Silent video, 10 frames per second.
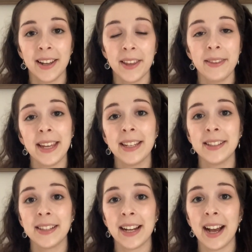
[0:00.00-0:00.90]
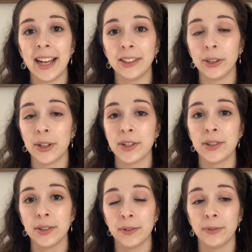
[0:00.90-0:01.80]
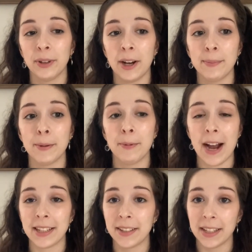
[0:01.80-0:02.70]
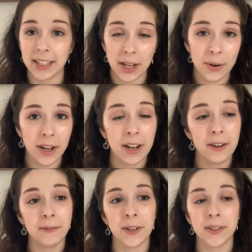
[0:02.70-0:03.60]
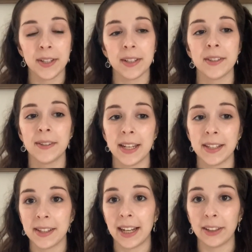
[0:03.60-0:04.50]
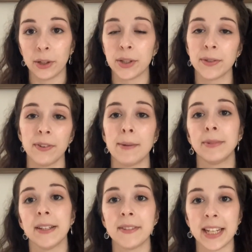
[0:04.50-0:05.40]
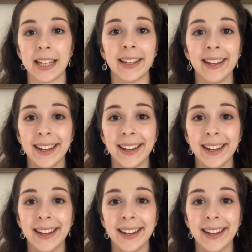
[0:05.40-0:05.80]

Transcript: things that I learned from practicing yoga versus things that I learned from lifting